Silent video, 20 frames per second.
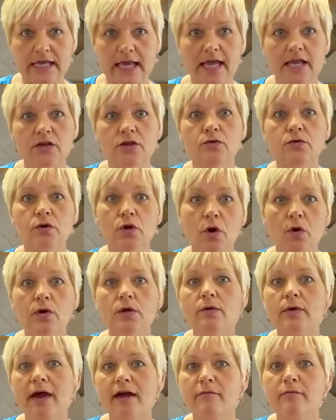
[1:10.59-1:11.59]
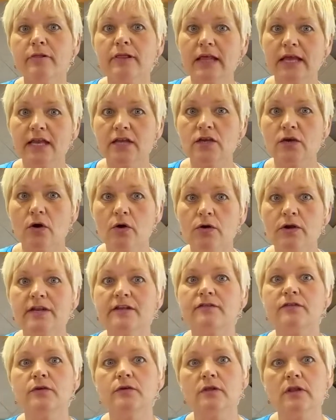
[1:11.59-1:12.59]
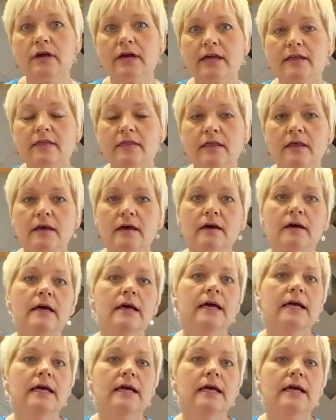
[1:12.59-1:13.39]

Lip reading: And you know you have plain yogurt if you look at the